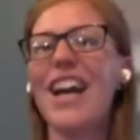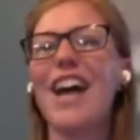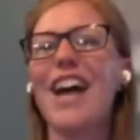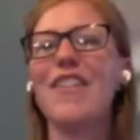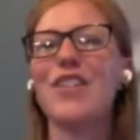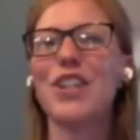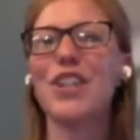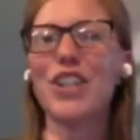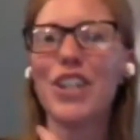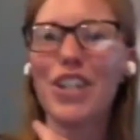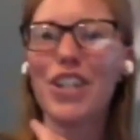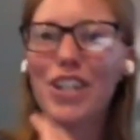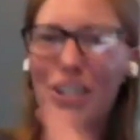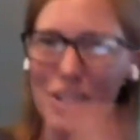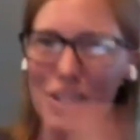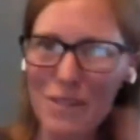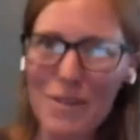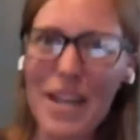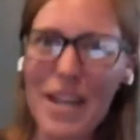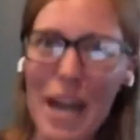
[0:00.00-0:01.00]
and they're going to
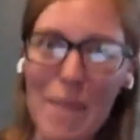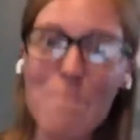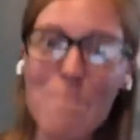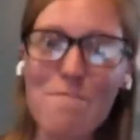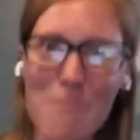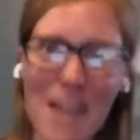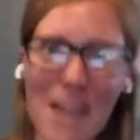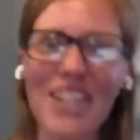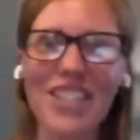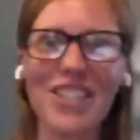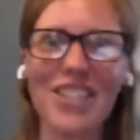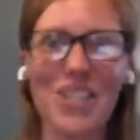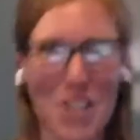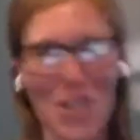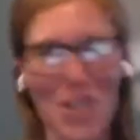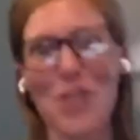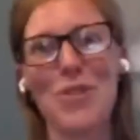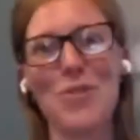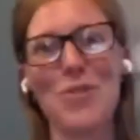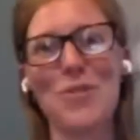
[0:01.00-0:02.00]
get better
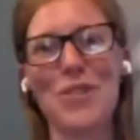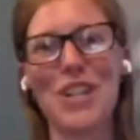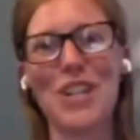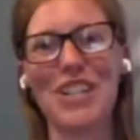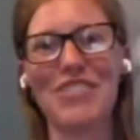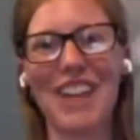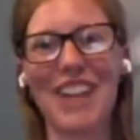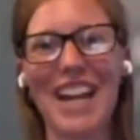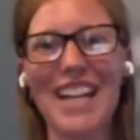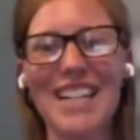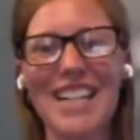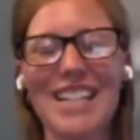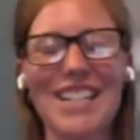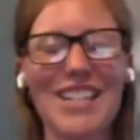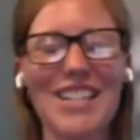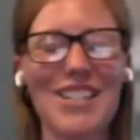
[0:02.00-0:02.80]
too, right?